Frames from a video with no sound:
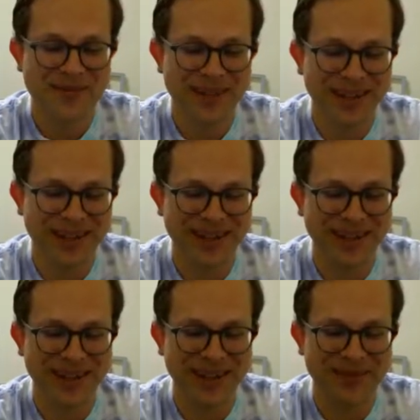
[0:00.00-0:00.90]
But,
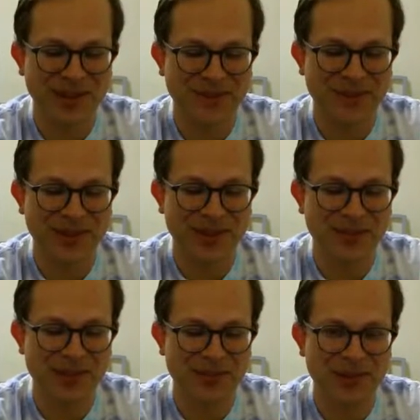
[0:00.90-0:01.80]
okay, level up for the
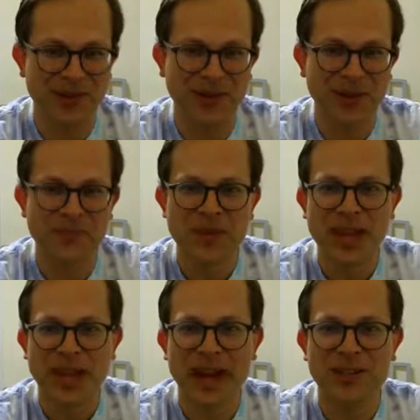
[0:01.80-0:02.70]
Tanuki parafoil.
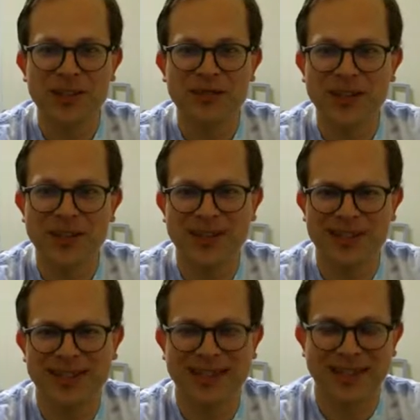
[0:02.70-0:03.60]
I just figured
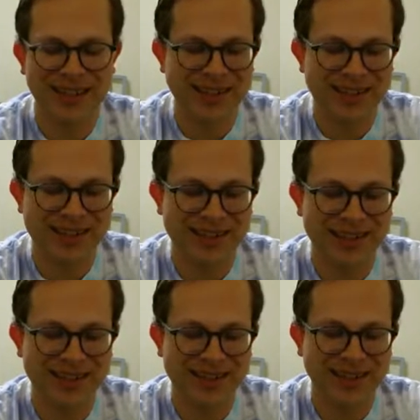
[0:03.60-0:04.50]
just because of
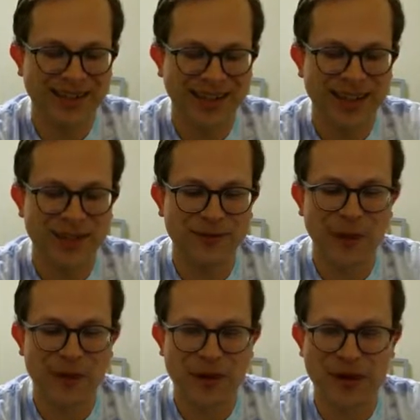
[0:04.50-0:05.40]
that, it's the
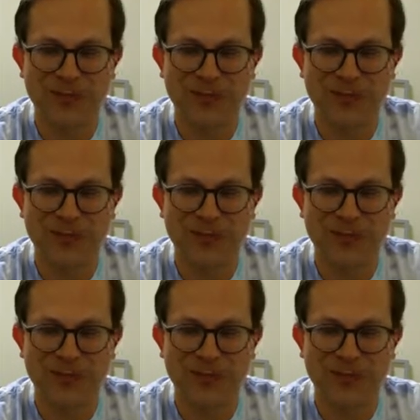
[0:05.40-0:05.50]
FOMO.